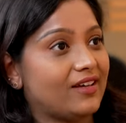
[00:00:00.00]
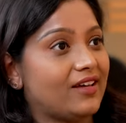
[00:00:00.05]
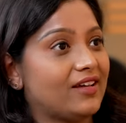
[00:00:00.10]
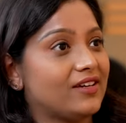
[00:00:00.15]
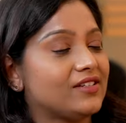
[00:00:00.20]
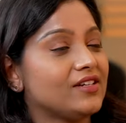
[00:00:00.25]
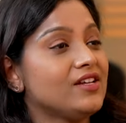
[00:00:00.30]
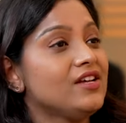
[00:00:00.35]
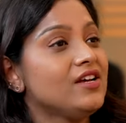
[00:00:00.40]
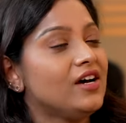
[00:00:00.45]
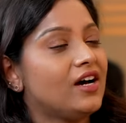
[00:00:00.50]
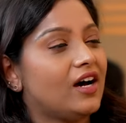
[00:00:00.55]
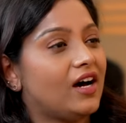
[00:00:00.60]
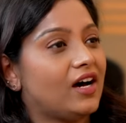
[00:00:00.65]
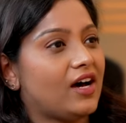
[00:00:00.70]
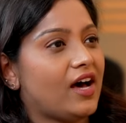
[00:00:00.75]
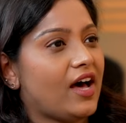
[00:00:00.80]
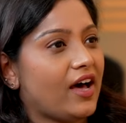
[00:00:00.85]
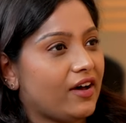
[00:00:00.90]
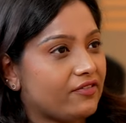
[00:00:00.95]
and
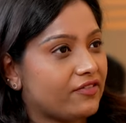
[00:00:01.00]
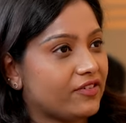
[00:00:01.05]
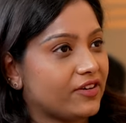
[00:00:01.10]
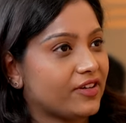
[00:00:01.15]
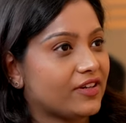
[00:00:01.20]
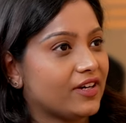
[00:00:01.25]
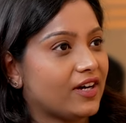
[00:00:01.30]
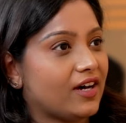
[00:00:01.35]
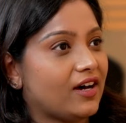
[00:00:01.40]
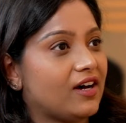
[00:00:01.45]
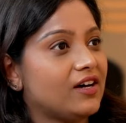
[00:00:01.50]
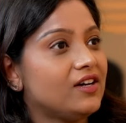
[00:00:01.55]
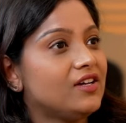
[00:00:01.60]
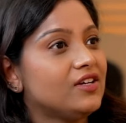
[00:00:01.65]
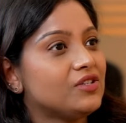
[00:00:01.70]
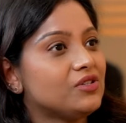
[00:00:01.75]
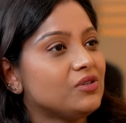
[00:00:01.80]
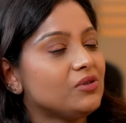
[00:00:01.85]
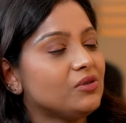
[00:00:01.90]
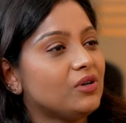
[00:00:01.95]
Africa.
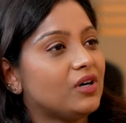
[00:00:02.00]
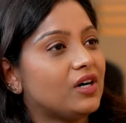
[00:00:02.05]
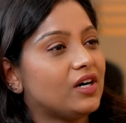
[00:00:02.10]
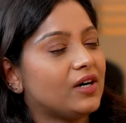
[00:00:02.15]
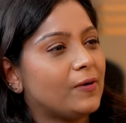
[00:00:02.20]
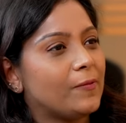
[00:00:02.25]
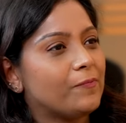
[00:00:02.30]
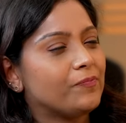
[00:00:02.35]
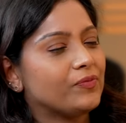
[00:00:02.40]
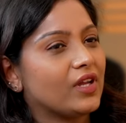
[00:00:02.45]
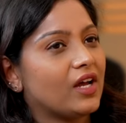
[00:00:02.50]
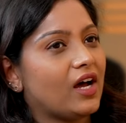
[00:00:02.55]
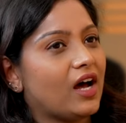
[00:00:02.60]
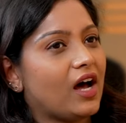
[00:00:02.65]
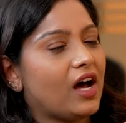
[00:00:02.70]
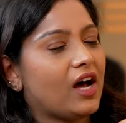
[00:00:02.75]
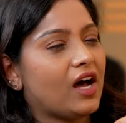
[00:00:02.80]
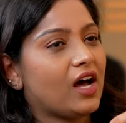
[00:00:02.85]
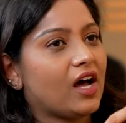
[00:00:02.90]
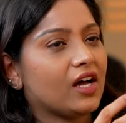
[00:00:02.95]
So
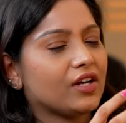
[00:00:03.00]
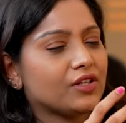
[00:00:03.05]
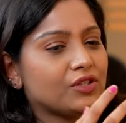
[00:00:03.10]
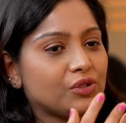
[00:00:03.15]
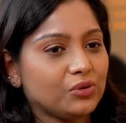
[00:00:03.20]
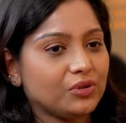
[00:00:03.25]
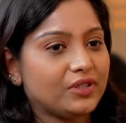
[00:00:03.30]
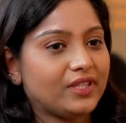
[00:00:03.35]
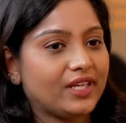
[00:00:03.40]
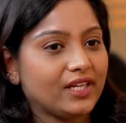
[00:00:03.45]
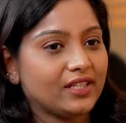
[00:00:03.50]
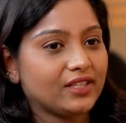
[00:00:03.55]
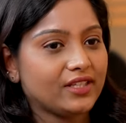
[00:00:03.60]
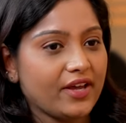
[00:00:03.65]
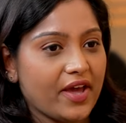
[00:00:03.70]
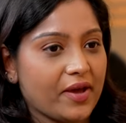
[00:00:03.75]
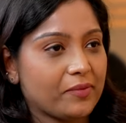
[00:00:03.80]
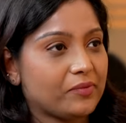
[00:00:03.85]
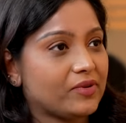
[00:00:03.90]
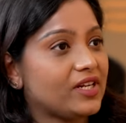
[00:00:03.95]
do you think the
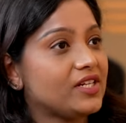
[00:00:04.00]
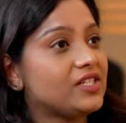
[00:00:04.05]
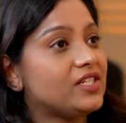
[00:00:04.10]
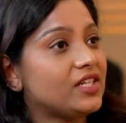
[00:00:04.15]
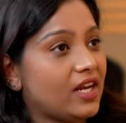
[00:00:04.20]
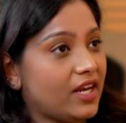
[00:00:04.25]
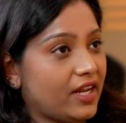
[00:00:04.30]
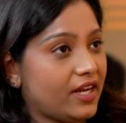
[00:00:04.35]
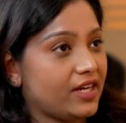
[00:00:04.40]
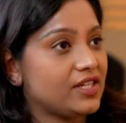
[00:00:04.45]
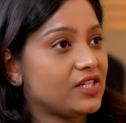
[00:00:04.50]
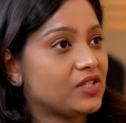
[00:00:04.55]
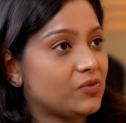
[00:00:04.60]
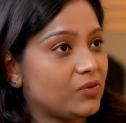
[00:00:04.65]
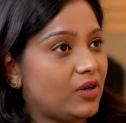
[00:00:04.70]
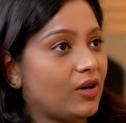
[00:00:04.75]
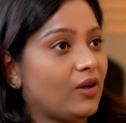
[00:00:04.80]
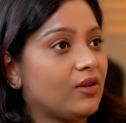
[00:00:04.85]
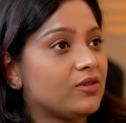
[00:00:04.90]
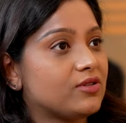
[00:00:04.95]
Emirati ladies
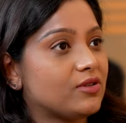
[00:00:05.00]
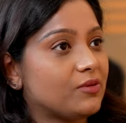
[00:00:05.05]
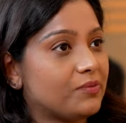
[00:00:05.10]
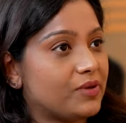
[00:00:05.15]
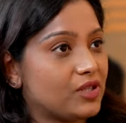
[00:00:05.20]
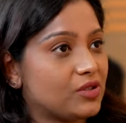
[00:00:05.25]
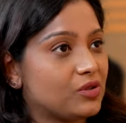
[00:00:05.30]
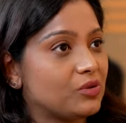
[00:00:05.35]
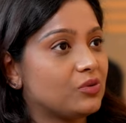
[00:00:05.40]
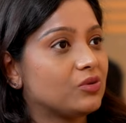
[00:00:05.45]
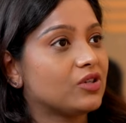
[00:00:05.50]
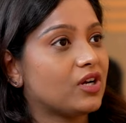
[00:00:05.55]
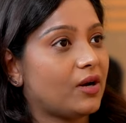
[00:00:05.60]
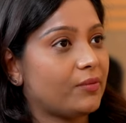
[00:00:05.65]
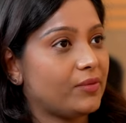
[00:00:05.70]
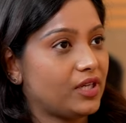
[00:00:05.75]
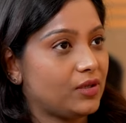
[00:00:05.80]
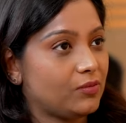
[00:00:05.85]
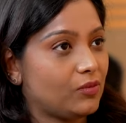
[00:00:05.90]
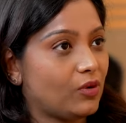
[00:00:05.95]
will also be soon
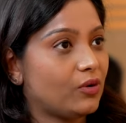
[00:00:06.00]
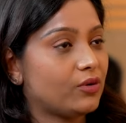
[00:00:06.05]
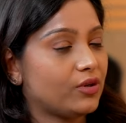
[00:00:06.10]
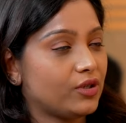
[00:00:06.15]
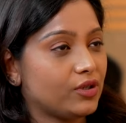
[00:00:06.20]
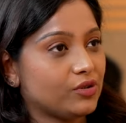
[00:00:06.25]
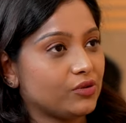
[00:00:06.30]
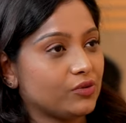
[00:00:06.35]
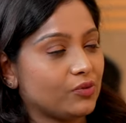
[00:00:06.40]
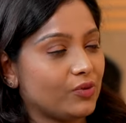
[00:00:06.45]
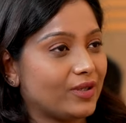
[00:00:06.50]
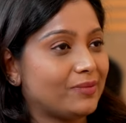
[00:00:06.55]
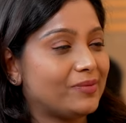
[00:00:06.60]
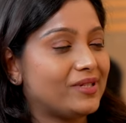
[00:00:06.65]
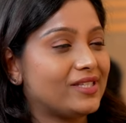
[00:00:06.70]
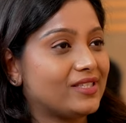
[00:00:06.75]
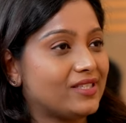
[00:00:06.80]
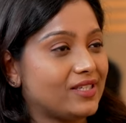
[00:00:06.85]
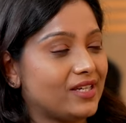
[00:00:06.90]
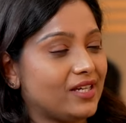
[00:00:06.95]
coming more into, will be
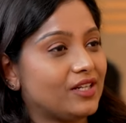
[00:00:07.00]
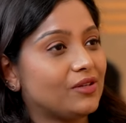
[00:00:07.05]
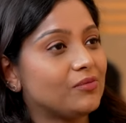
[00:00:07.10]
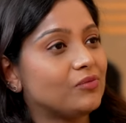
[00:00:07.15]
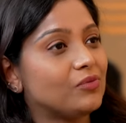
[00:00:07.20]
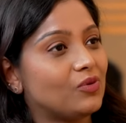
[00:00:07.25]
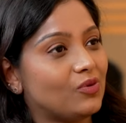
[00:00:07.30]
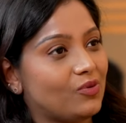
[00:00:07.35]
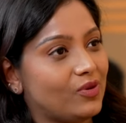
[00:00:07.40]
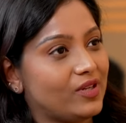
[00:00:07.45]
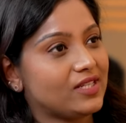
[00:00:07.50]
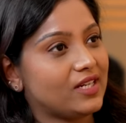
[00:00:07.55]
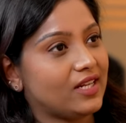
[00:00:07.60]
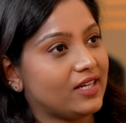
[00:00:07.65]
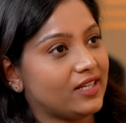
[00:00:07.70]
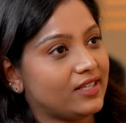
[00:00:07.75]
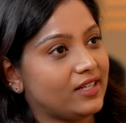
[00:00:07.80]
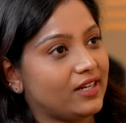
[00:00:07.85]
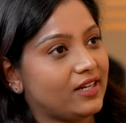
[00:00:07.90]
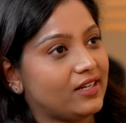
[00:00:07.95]
seen in movies
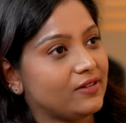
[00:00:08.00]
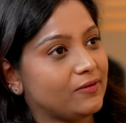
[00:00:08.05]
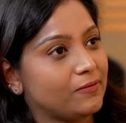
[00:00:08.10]
like that?